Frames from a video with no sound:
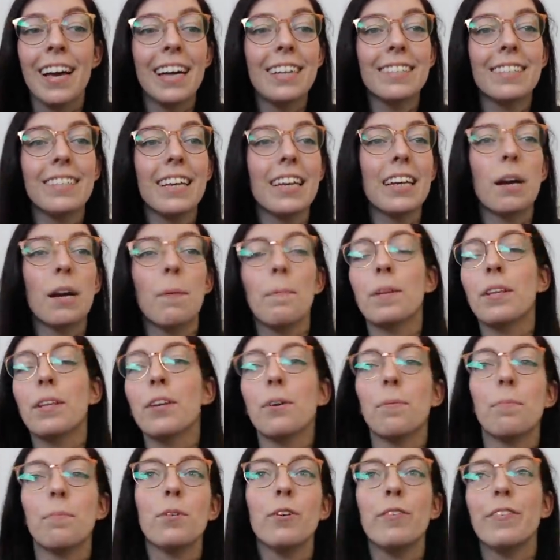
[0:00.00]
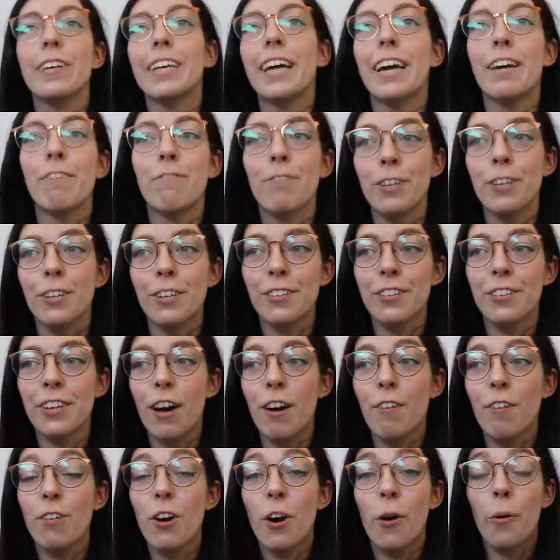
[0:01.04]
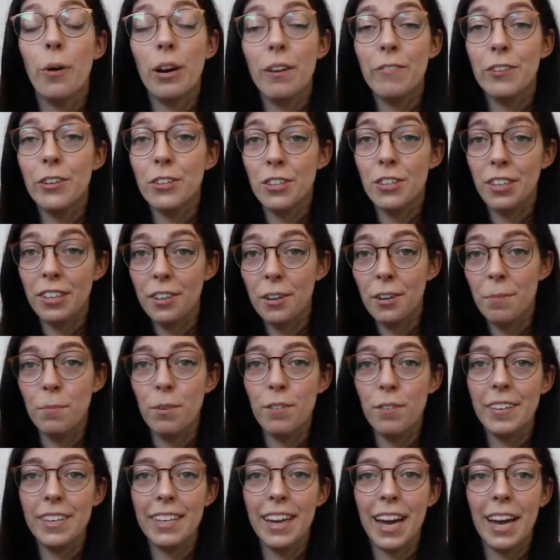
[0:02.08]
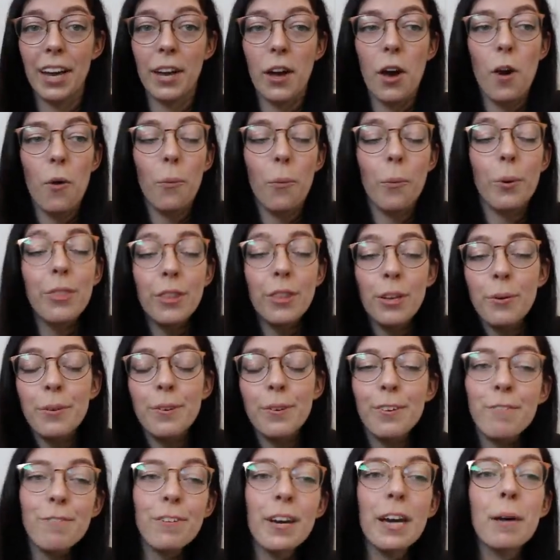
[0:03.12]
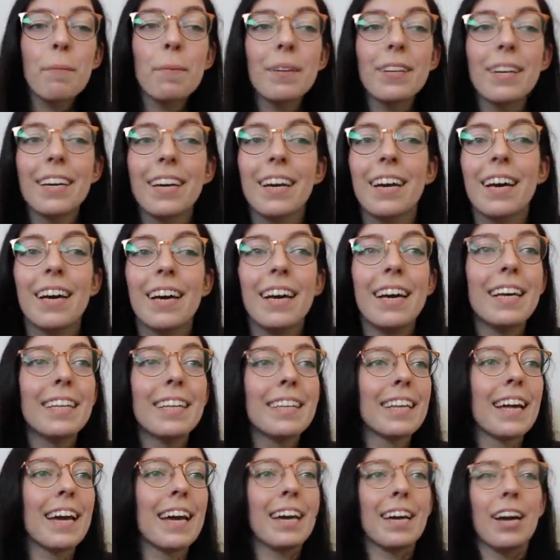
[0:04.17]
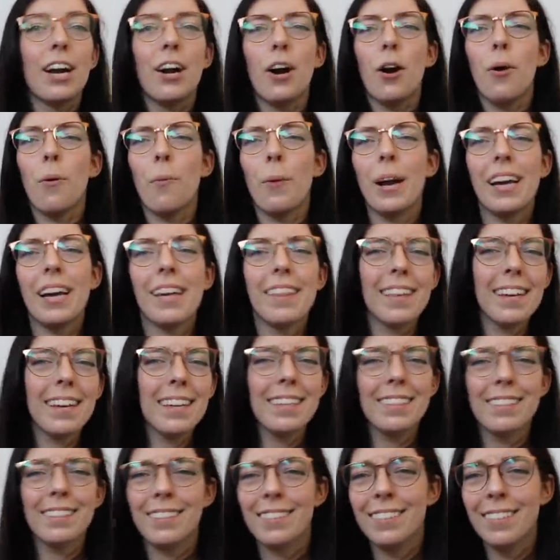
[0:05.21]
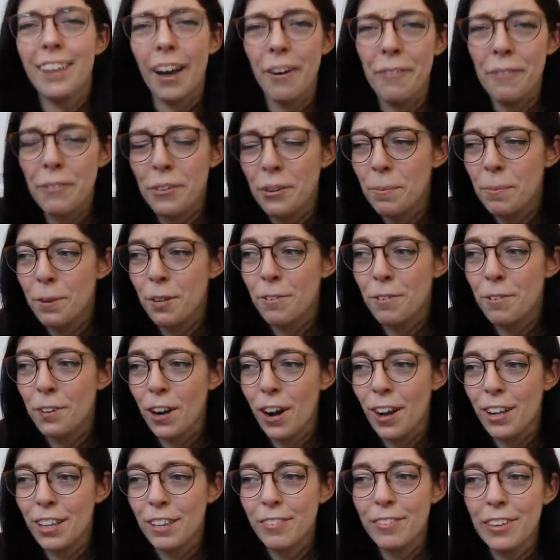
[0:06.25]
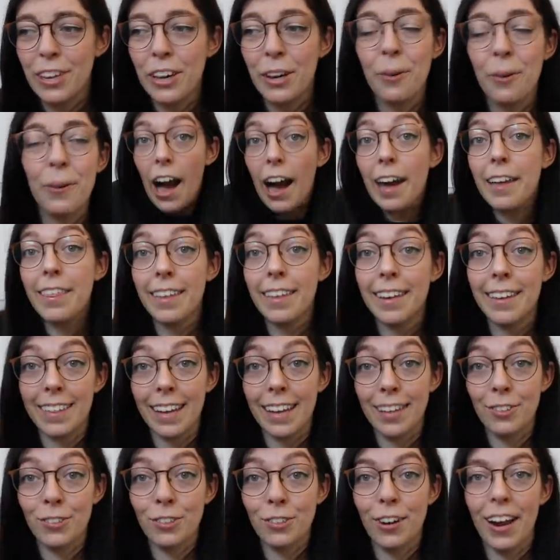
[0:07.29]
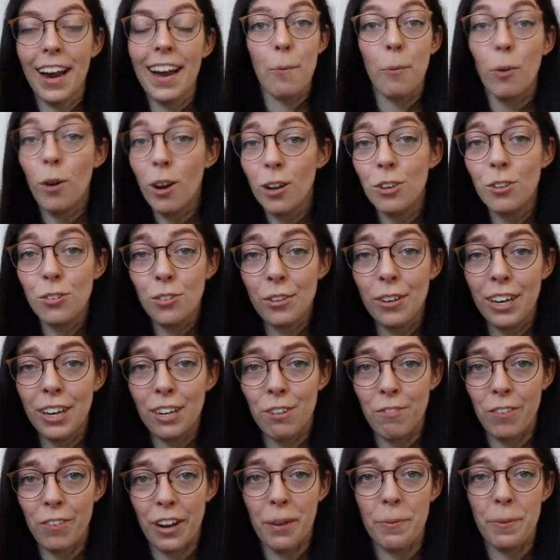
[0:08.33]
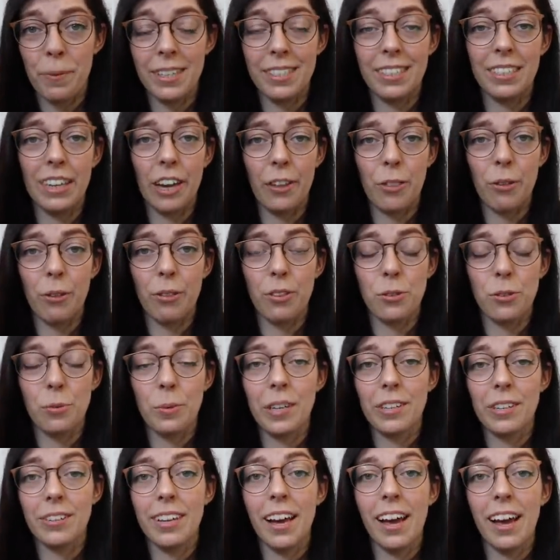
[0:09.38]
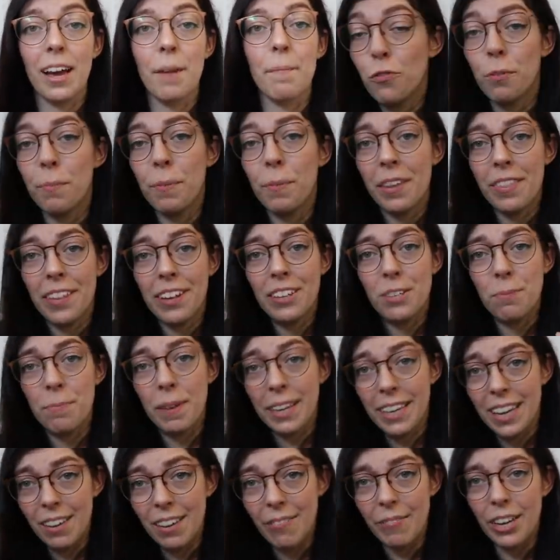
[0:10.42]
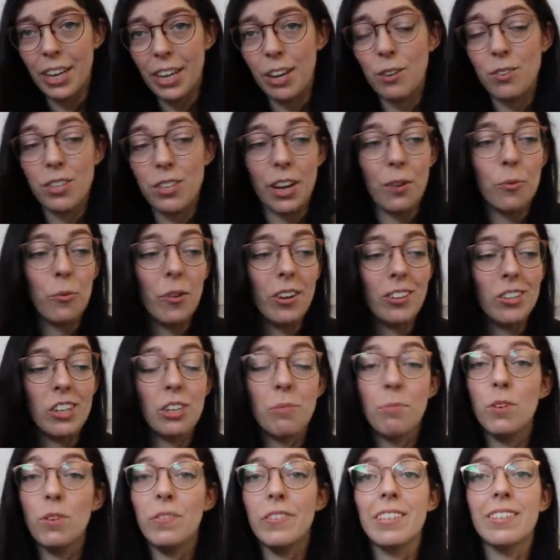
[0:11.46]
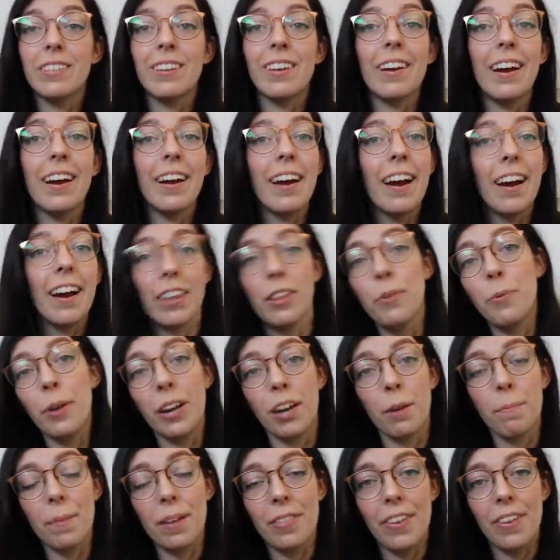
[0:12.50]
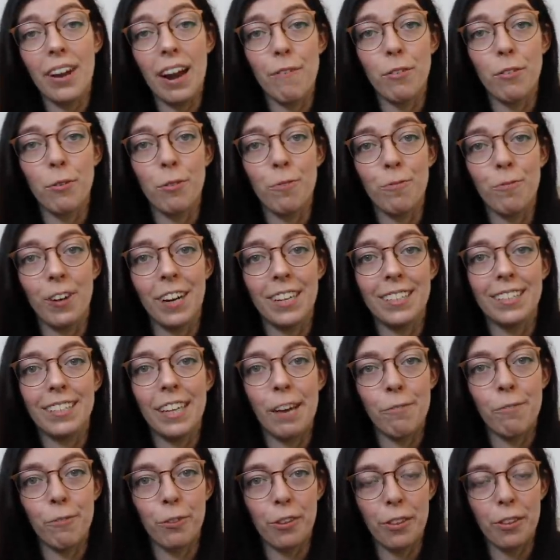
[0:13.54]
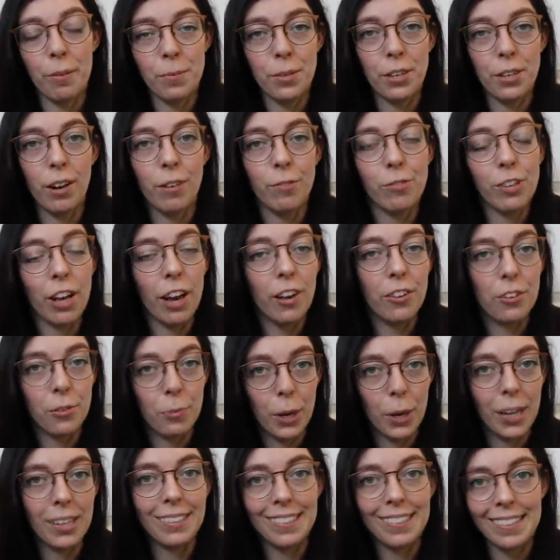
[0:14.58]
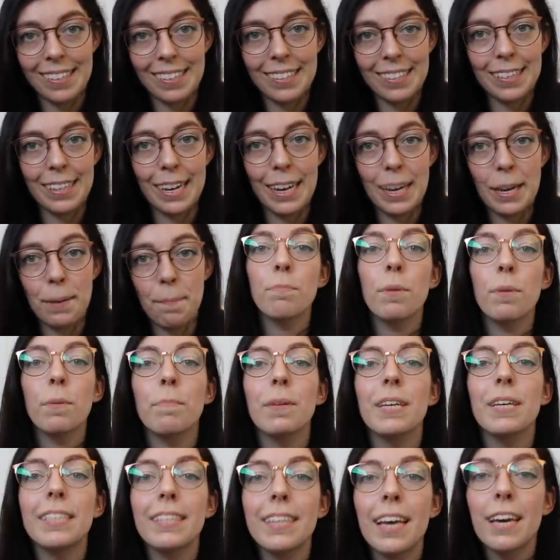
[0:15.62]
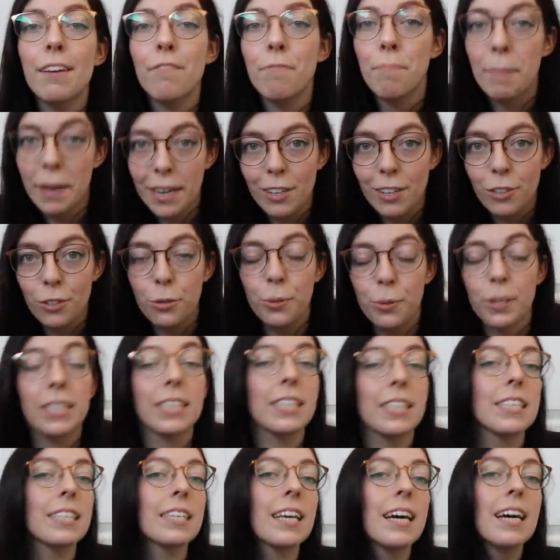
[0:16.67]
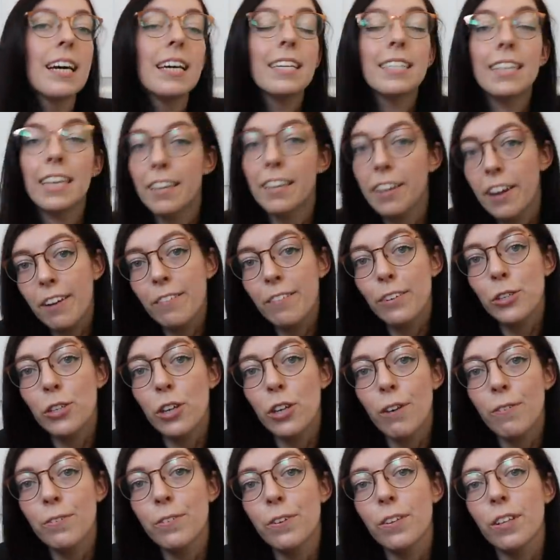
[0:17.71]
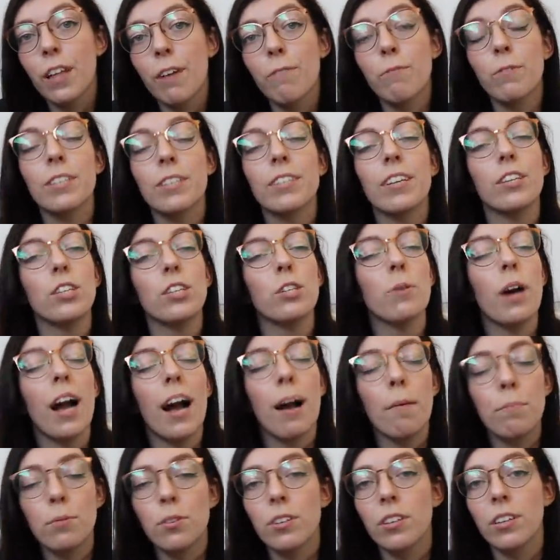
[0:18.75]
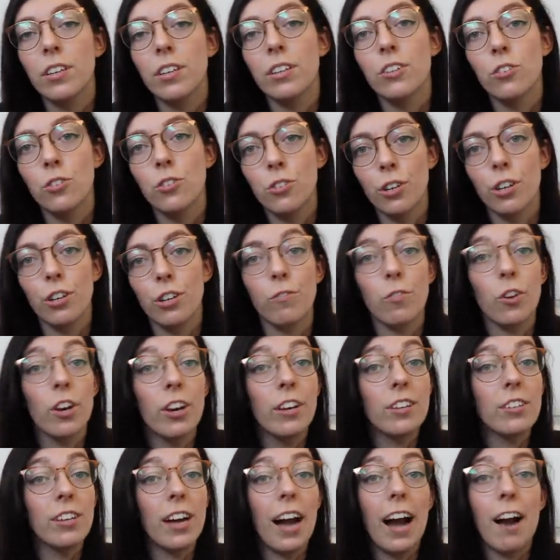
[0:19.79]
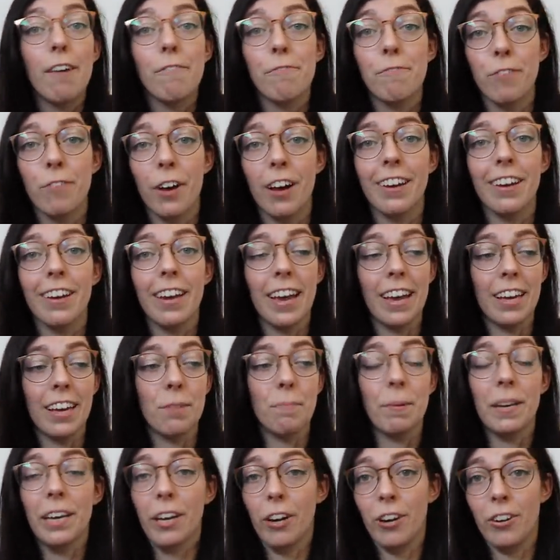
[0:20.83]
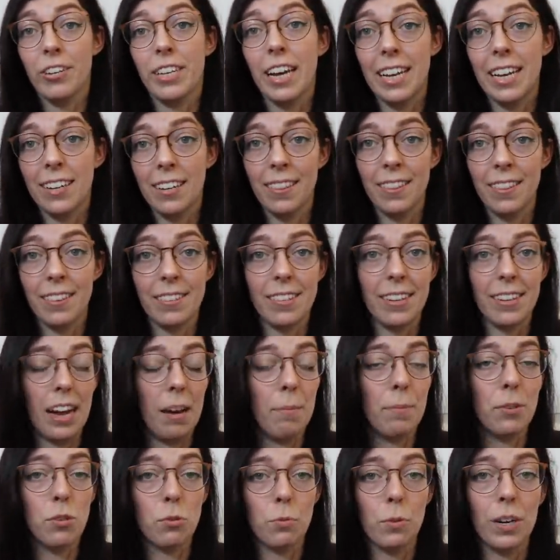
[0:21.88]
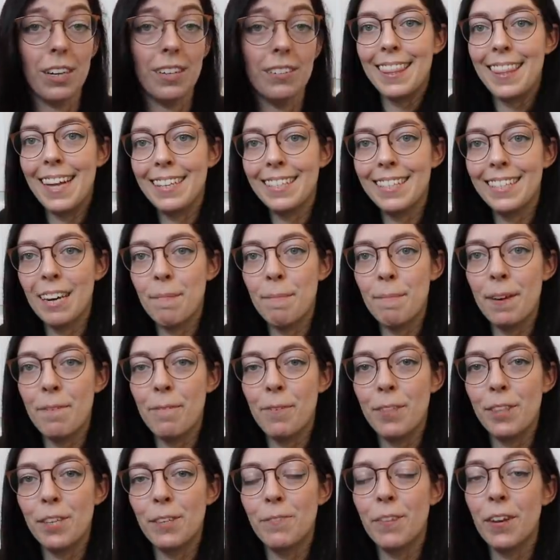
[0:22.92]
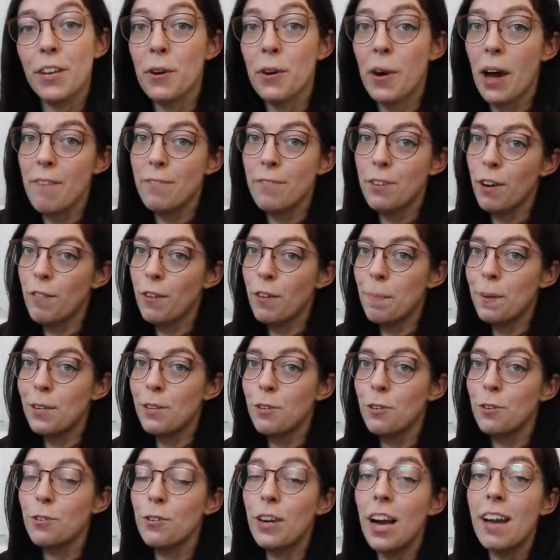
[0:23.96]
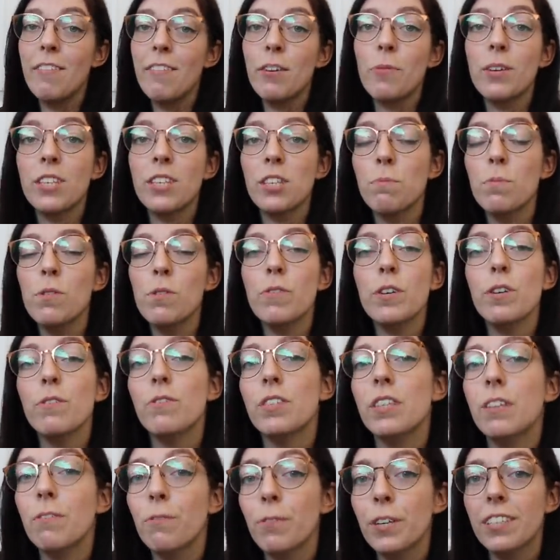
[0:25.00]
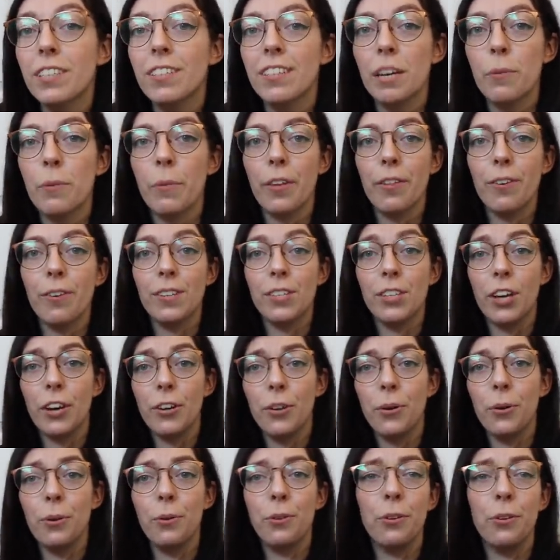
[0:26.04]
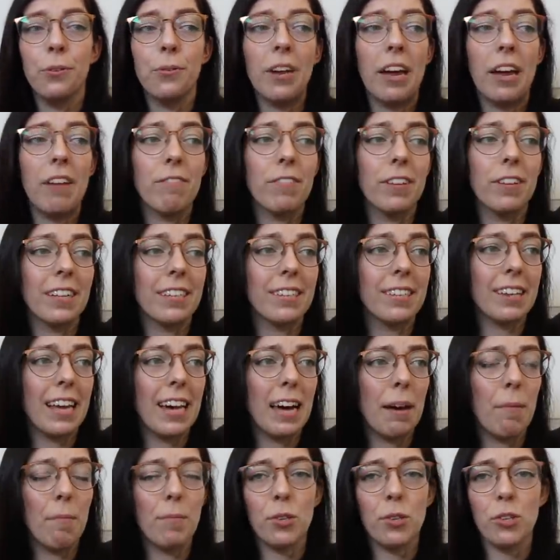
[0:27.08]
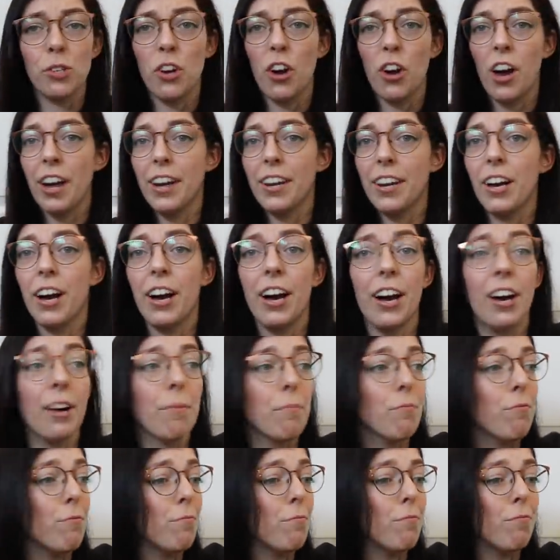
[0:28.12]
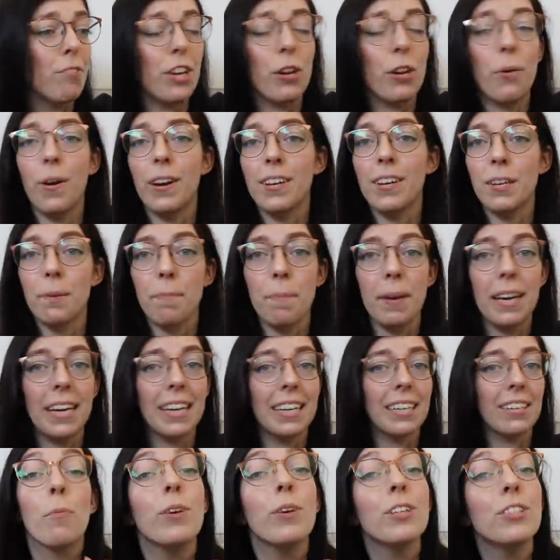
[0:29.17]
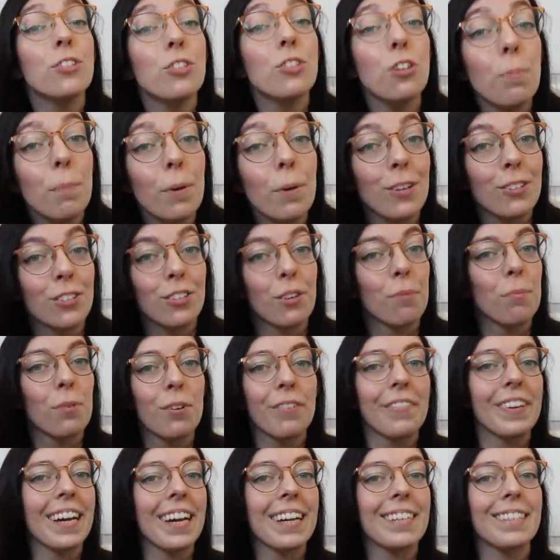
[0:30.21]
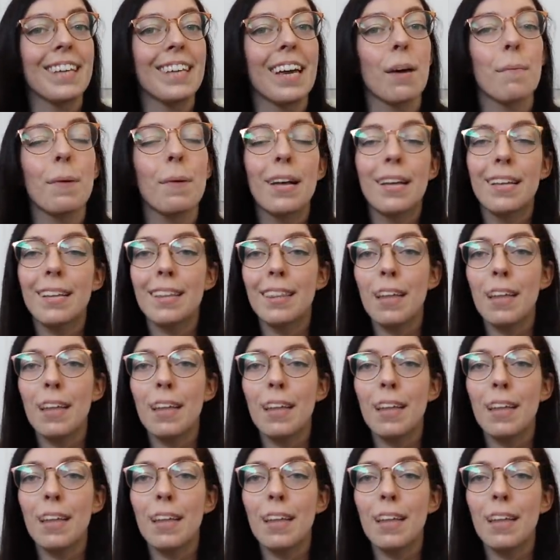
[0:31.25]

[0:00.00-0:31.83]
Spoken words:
and setting up a little movie night for yourself, or even just a little movie night with you and your family in, like, a way that is comfortable for all of you, I think that's great. We're all just trying to find ways to get through this weird time. For me, that's making videos and watching movies, and I highly recommend that everyone finds that for themselves as well in this time. But be safe, make good choices, take care of yourself and your loved ones, and you absolutely deserve to have fun and be entertained in this time as well. That's gonna be it for this video. Have you ever been to a drive-in? What's a movie you've seen recently, whether it's on Hulu, Netflix, Amazon, video on demand? What's your personal movie night setup?